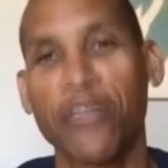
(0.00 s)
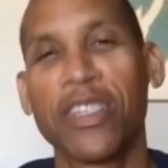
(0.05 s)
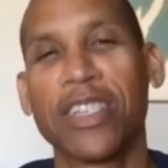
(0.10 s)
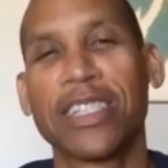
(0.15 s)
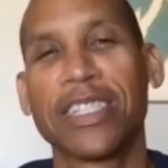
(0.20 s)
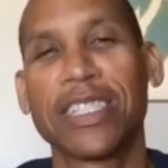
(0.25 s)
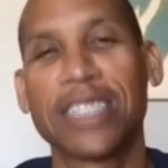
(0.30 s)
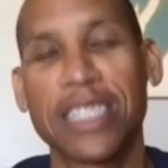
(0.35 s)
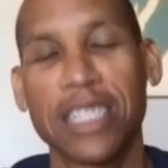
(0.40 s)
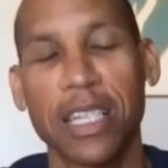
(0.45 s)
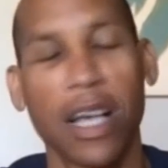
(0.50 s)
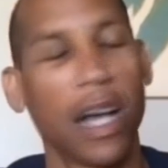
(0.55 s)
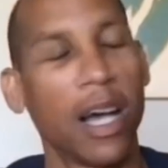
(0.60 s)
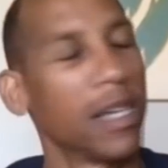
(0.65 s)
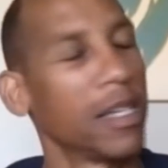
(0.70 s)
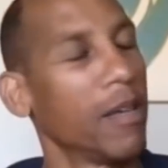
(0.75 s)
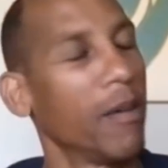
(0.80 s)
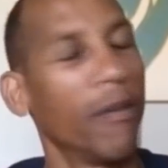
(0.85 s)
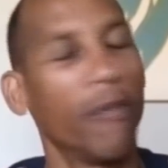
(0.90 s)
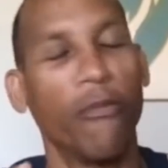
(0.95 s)
this
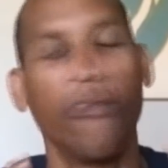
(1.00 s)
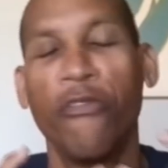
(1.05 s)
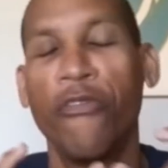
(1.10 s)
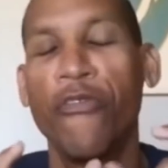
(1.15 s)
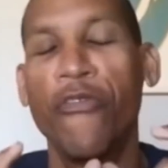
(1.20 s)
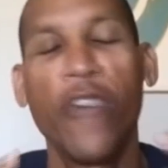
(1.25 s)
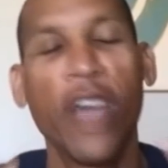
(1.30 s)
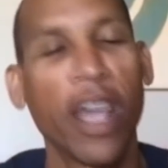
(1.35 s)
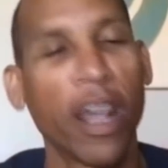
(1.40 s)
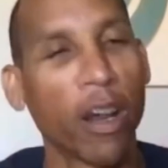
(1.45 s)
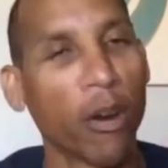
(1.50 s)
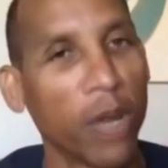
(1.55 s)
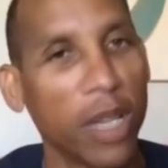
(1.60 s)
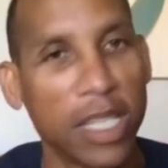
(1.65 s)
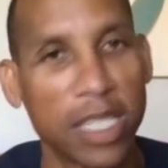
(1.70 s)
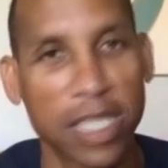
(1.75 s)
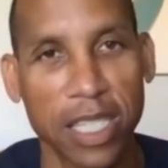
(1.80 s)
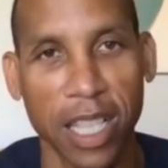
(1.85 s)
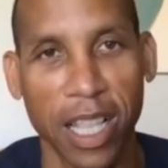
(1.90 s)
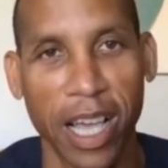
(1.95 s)
very
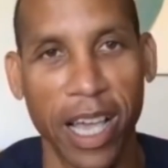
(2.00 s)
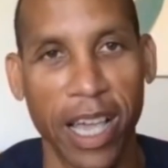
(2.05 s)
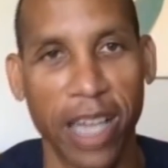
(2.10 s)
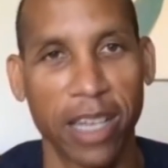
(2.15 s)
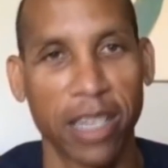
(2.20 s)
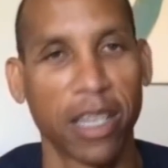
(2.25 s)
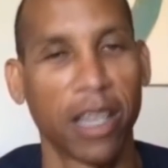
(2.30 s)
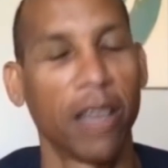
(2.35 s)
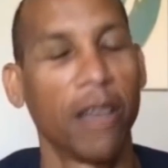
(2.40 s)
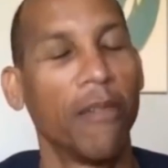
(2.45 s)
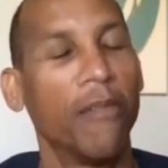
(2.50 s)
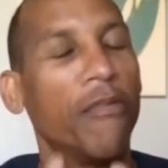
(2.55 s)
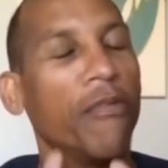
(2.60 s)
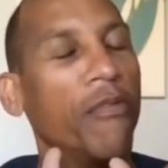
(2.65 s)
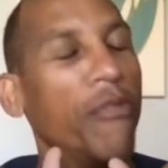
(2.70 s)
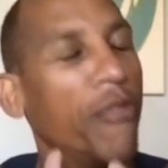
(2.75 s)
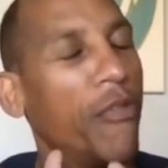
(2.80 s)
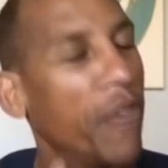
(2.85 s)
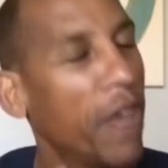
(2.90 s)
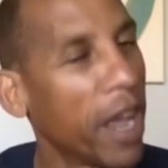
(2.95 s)
slight,
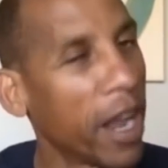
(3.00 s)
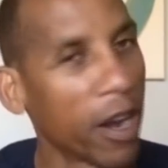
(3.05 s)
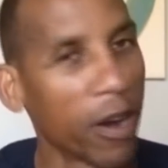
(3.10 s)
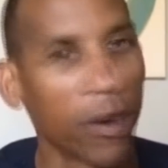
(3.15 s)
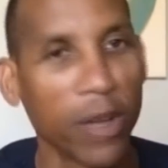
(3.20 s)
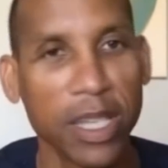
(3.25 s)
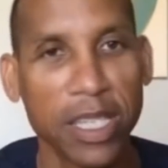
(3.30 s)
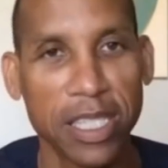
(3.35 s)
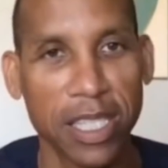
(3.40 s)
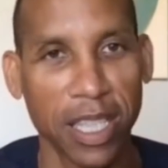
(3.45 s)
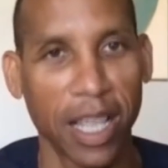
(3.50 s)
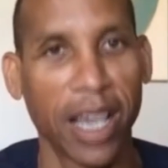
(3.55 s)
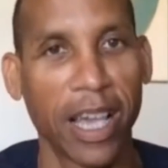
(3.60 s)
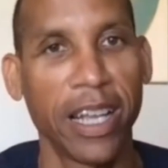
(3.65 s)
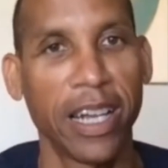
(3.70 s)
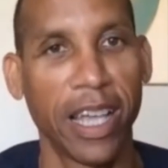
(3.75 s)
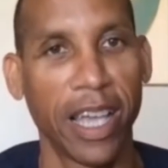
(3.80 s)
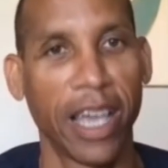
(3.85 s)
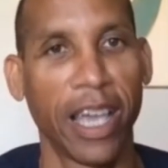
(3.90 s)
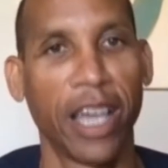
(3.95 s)
very
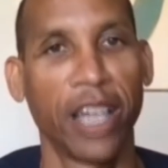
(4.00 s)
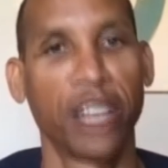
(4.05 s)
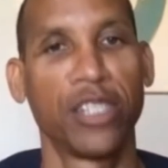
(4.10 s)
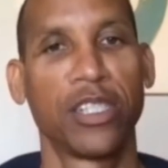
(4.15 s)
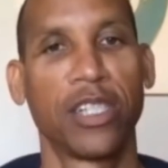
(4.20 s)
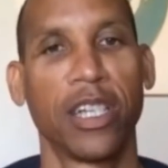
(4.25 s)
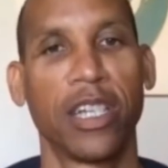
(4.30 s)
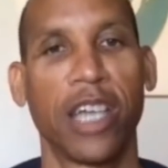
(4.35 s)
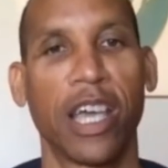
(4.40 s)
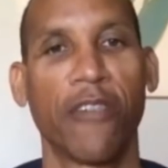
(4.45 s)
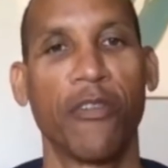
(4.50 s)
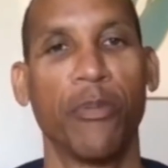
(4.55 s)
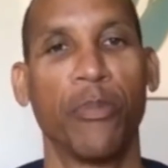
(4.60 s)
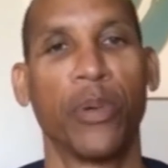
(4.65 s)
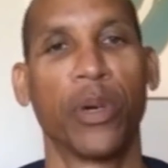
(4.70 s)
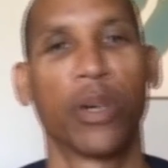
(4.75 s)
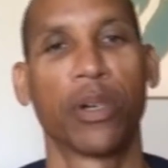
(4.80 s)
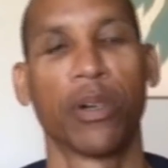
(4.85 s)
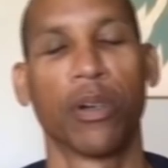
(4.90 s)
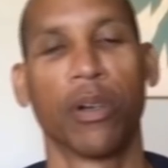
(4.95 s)
slight edge to Devin
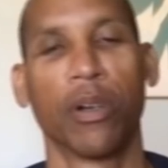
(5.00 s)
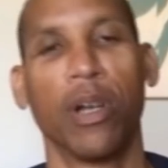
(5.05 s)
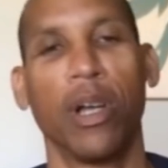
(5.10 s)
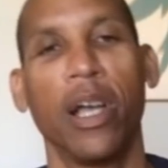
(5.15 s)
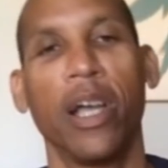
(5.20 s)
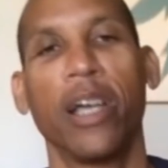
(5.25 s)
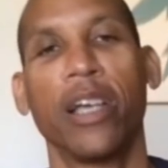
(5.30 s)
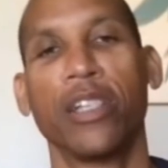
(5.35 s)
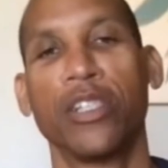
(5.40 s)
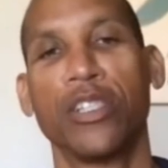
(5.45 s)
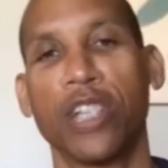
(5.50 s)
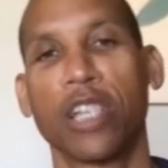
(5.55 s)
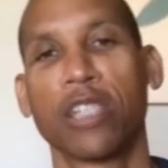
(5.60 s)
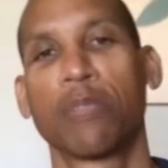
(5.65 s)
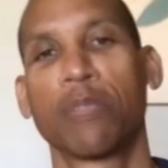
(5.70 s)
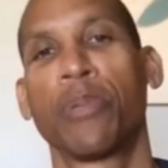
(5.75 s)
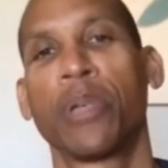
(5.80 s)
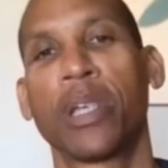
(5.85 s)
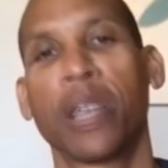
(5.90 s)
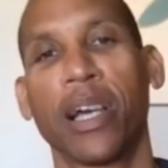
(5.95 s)
Booker
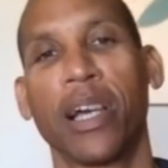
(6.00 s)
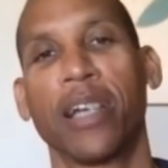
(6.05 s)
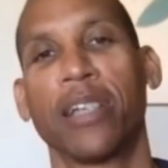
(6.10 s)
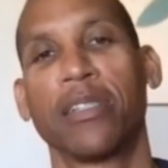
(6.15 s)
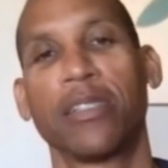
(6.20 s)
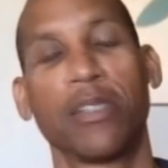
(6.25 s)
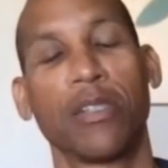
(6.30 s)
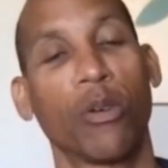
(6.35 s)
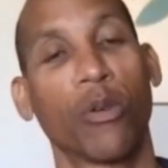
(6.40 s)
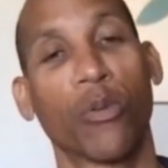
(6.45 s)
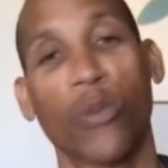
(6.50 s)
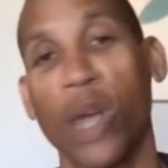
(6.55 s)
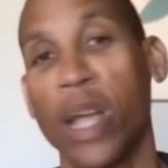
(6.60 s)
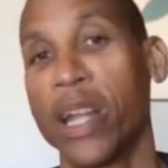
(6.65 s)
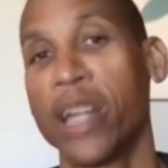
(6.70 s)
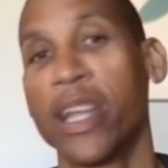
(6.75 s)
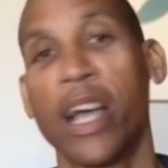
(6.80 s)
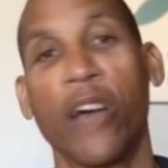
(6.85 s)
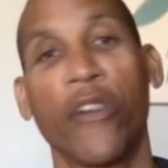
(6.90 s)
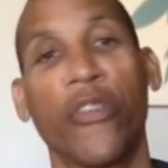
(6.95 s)
just because right
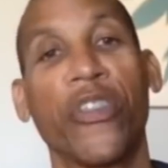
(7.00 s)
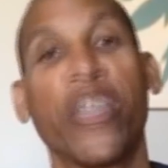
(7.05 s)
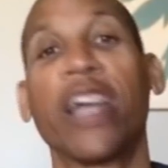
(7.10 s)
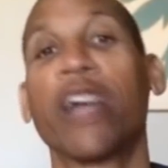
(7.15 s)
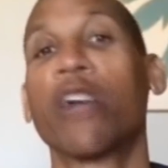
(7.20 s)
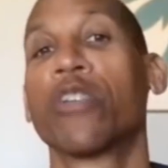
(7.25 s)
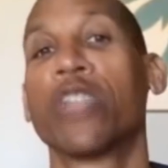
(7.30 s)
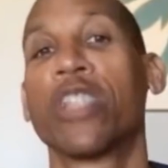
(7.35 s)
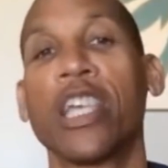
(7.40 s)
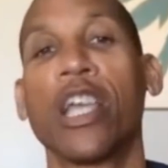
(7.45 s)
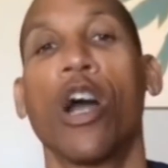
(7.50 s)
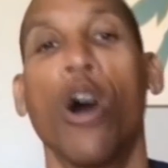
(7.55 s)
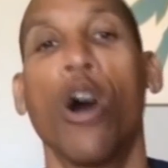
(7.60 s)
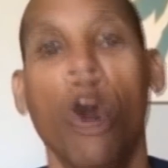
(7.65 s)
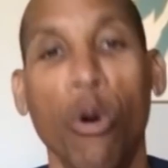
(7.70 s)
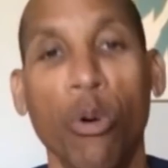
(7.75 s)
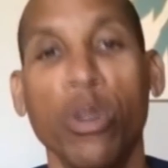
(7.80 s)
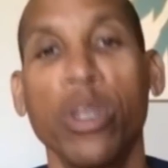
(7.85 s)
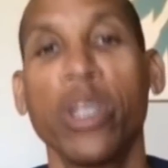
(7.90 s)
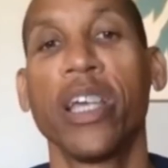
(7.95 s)
now they are the
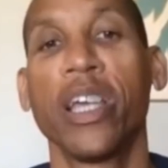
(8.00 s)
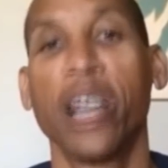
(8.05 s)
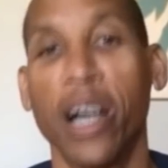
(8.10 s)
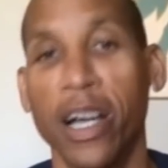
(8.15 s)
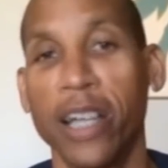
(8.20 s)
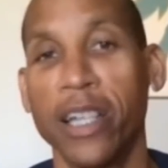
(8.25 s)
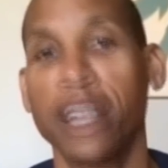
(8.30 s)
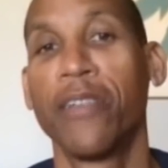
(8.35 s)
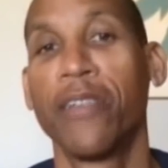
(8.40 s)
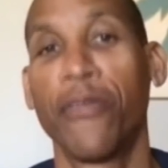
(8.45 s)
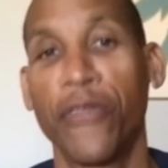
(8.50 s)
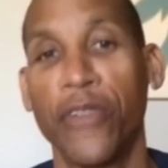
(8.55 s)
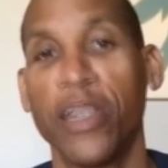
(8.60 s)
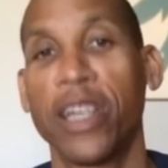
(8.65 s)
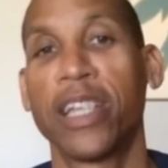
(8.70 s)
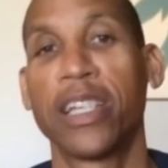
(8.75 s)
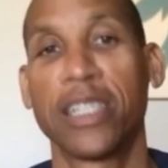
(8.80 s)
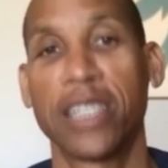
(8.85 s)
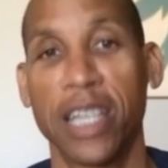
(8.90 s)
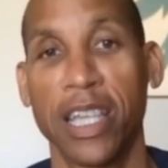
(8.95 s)
only
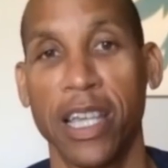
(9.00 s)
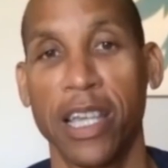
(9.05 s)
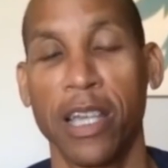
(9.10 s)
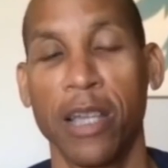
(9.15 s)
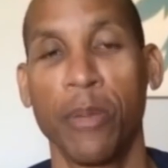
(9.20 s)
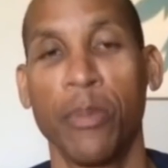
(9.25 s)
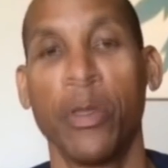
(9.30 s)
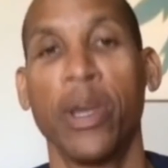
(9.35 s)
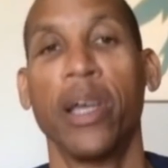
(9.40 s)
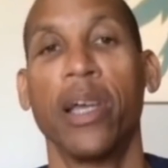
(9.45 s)
undefeated team